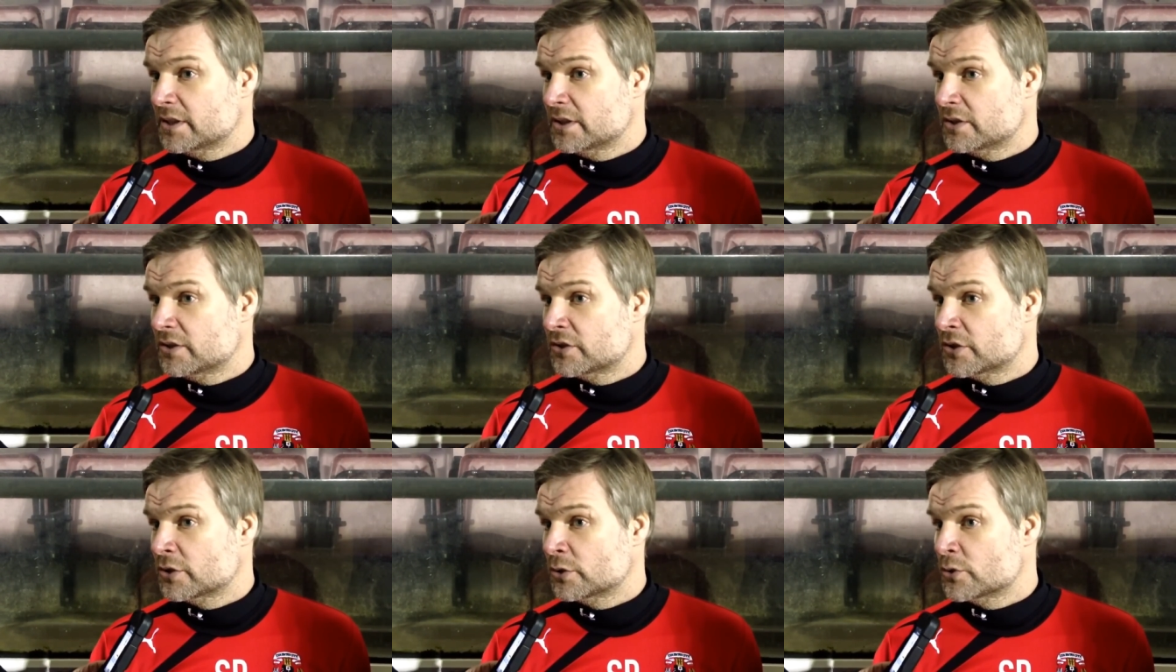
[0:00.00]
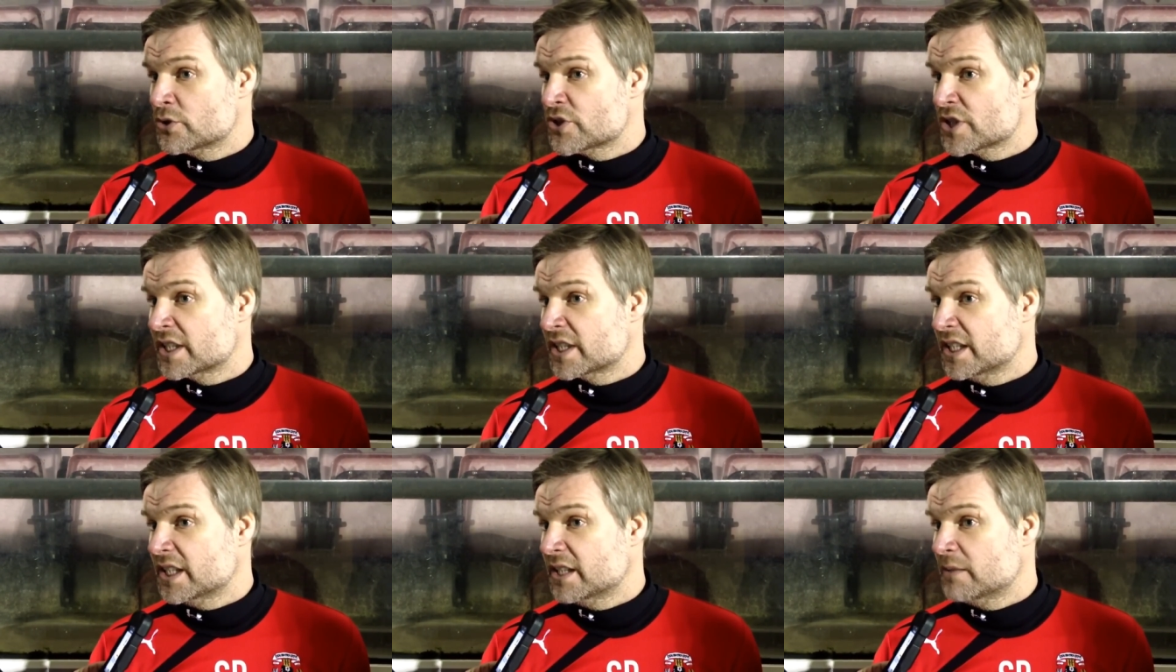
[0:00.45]
to lose a
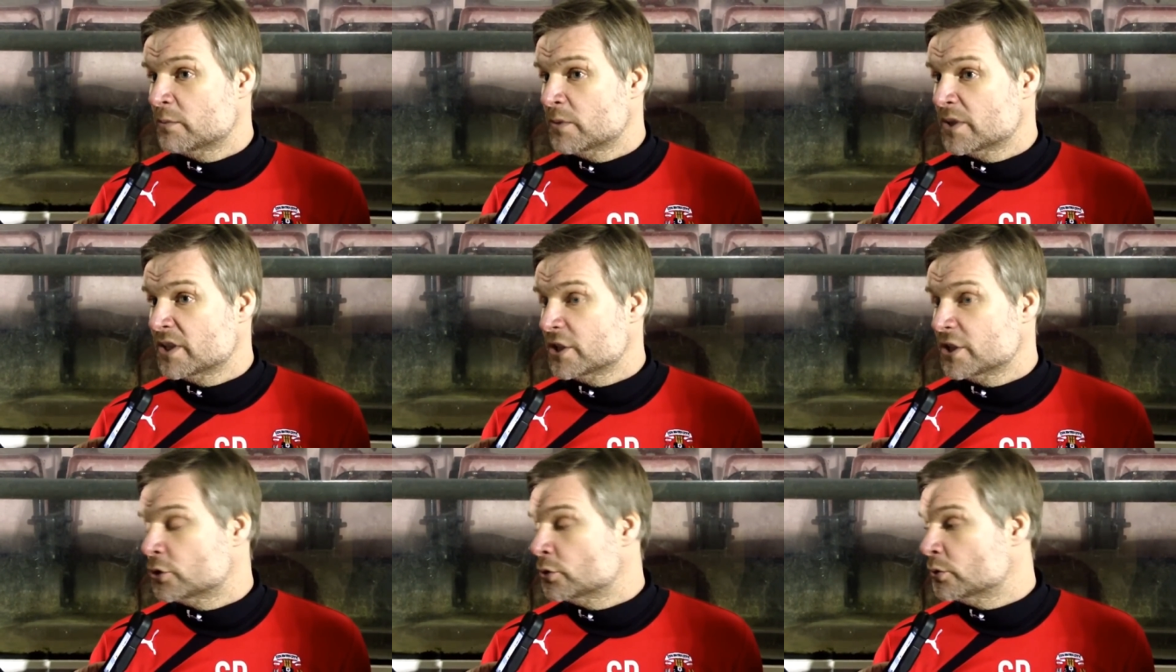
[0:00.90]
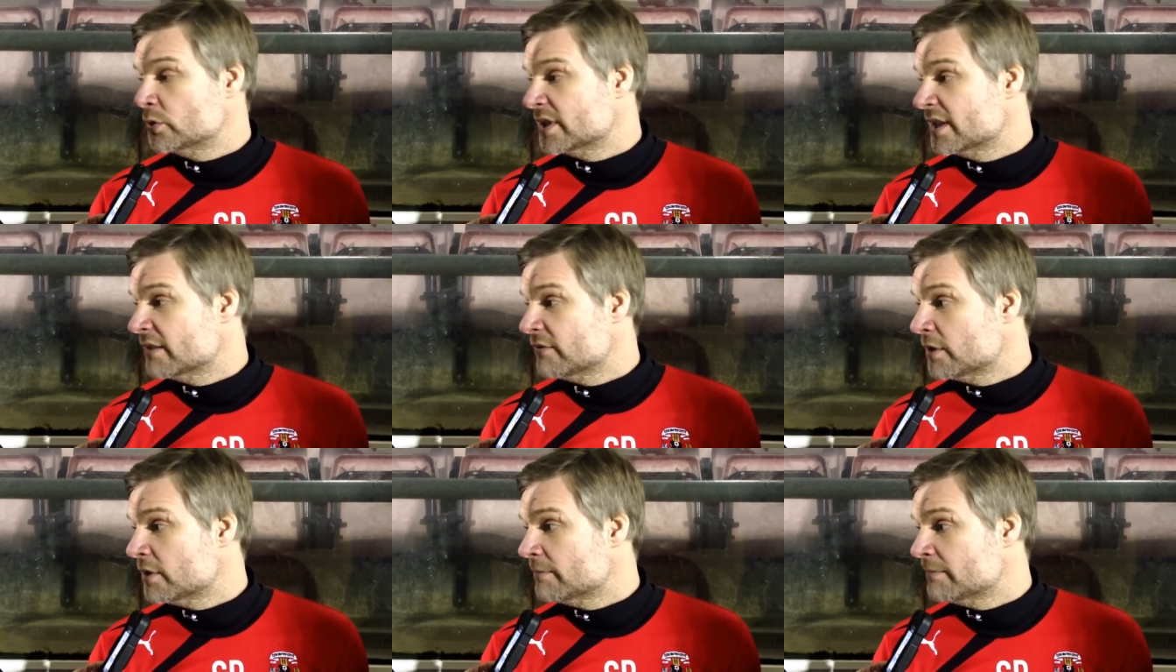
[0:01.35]
game where you don't give
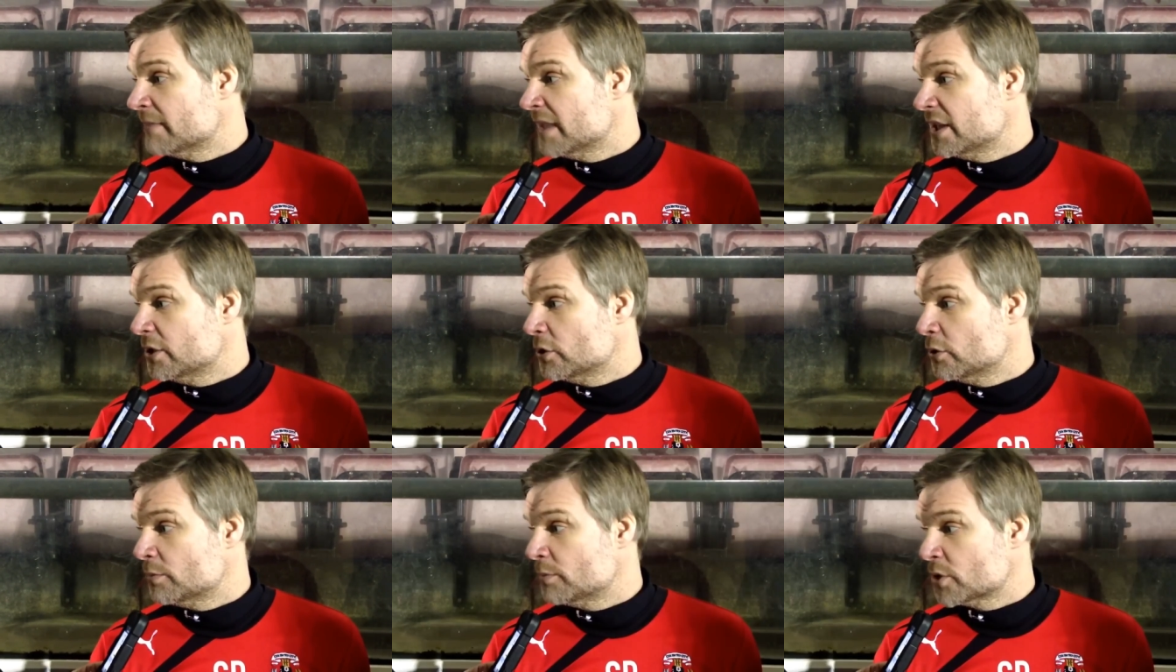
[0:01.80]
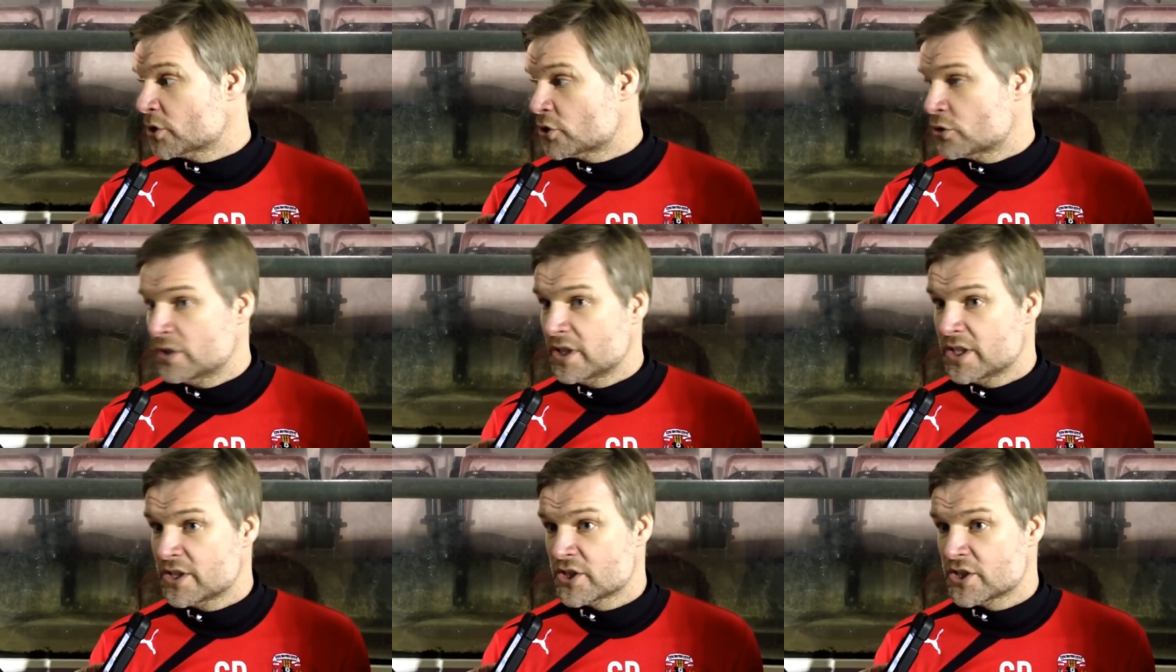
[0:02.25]
up many
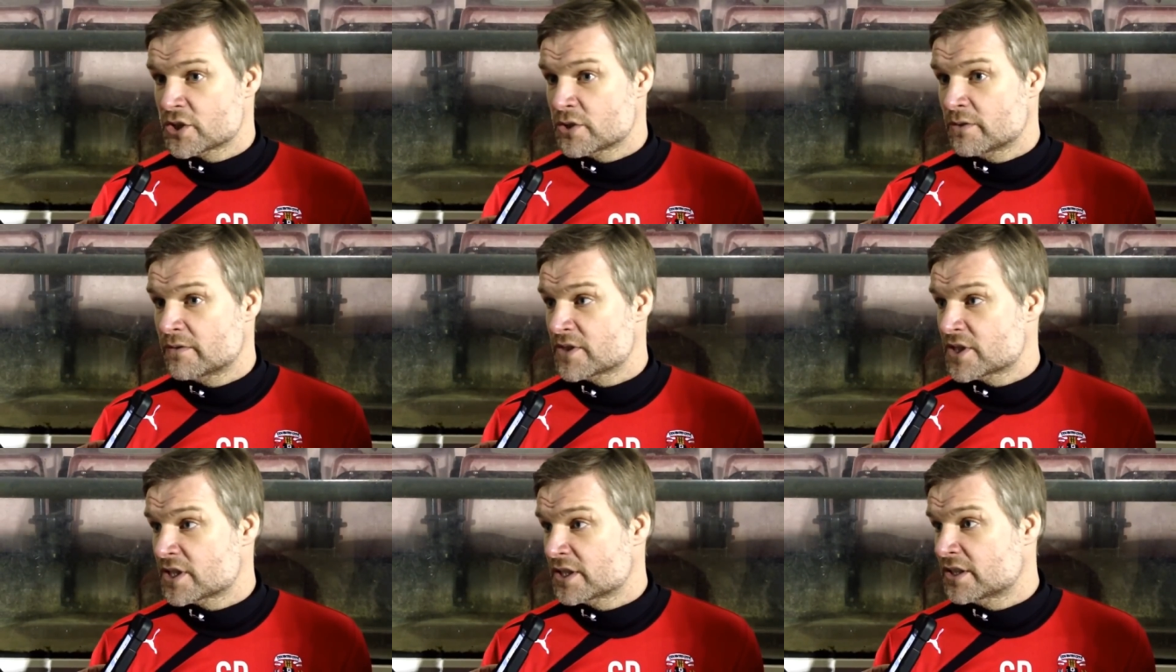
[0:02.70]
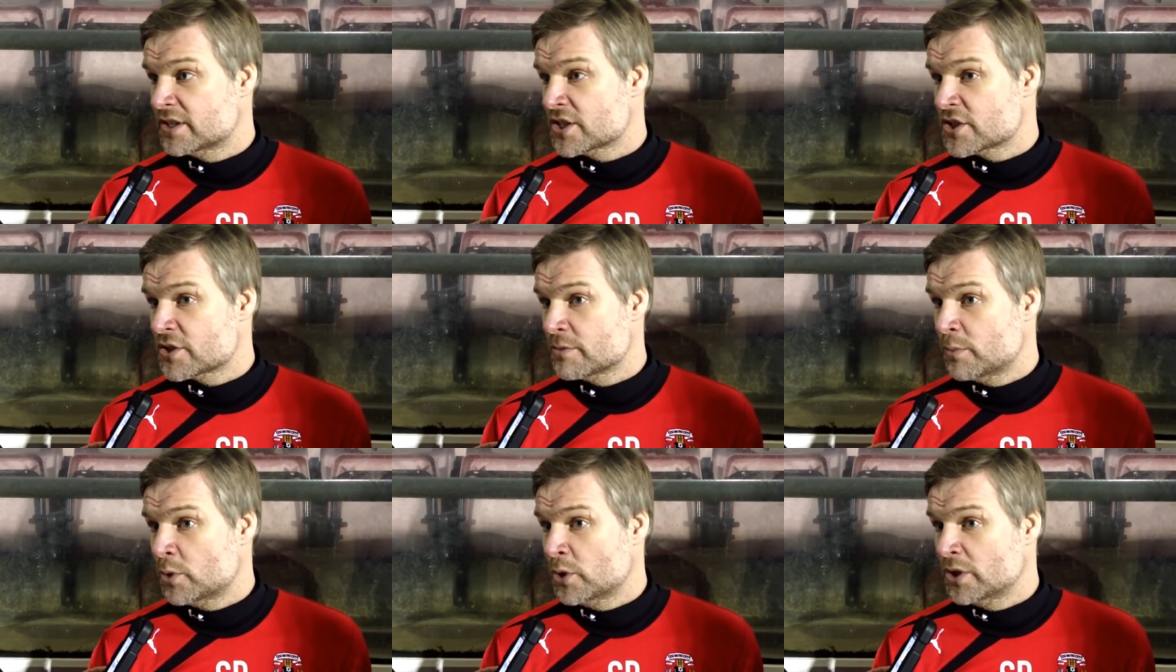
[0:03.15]
opportunities is obviously
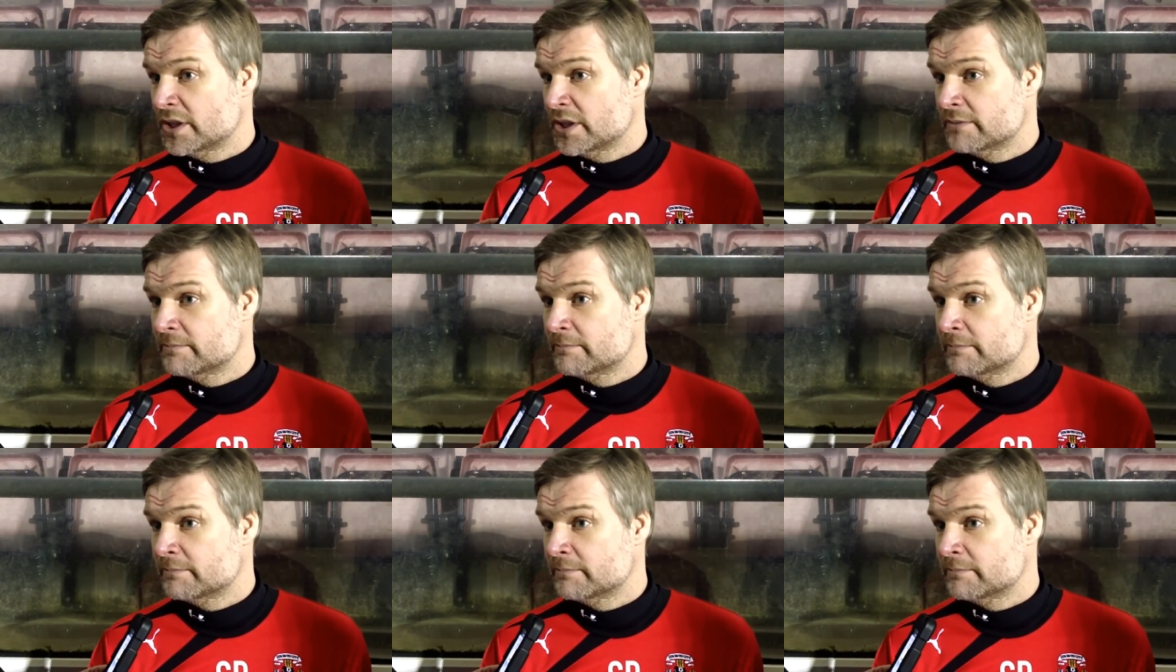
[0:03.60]
disappointing.